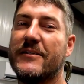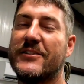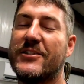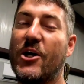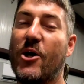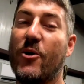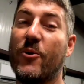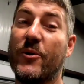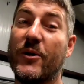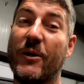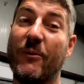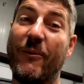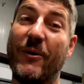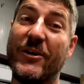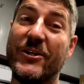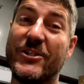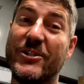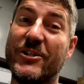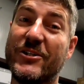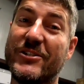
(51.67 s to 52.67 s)
So you're
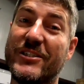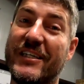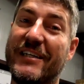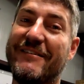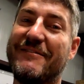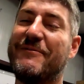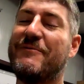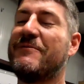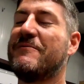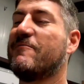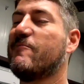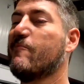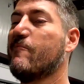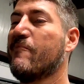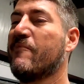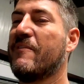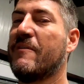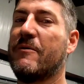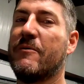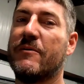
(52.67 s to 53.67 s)
wondering to yourself,
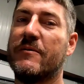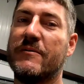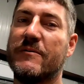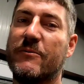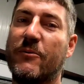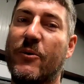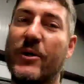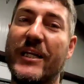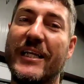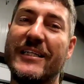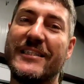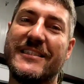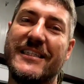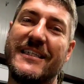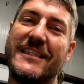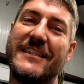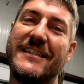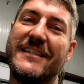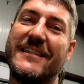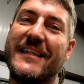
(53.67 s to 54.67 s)
what is
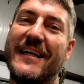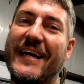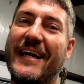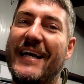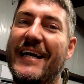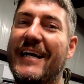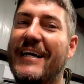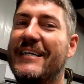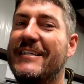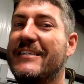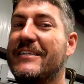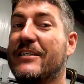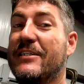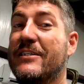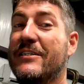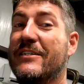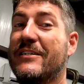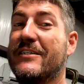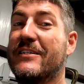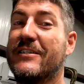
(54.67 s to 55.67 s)
it that
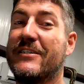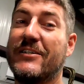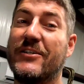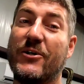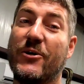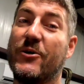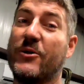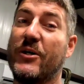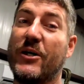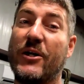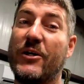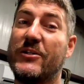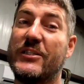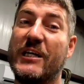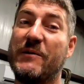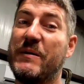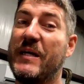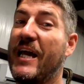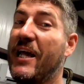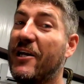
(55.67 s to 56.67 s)
you're going to
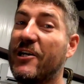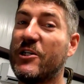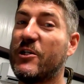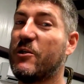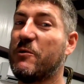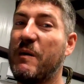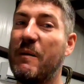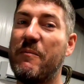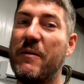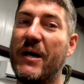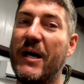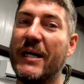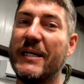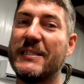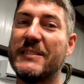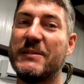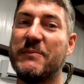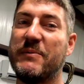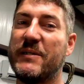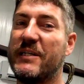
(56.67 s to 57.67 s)
tell me how to do to my
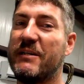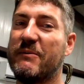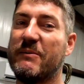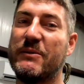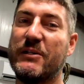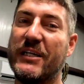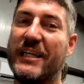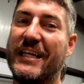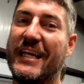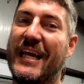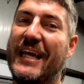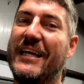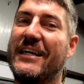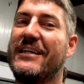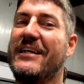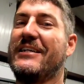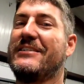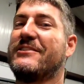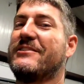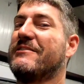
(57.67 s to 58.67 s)
bike to be able to gain
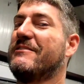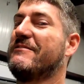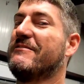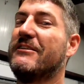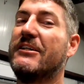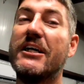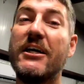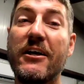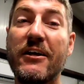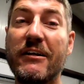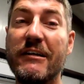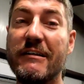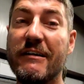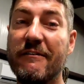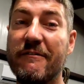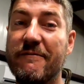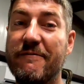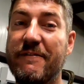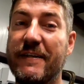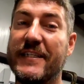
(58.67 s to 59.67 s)
an extra
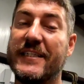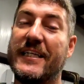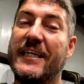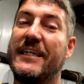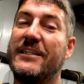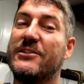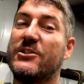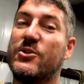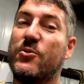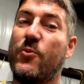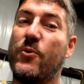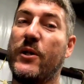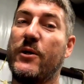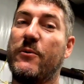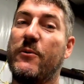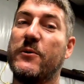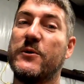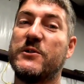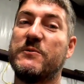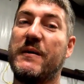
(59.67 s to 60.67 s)
15 to 20
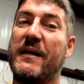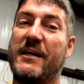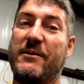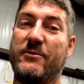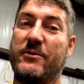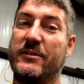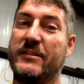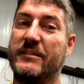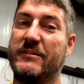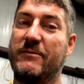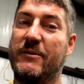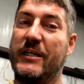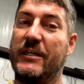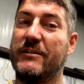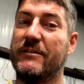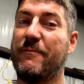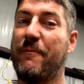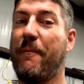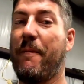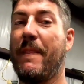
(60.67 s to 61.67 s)
horsepower?
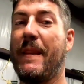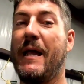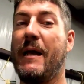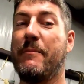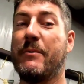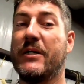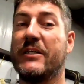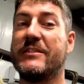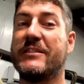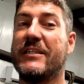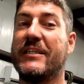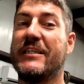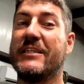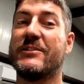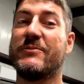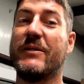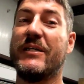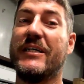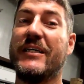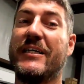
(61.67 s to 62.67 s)
Well, I'm going to tell you
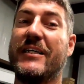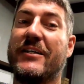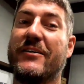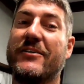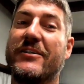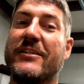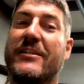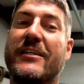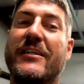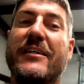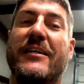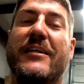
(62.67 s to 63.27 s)
this right here.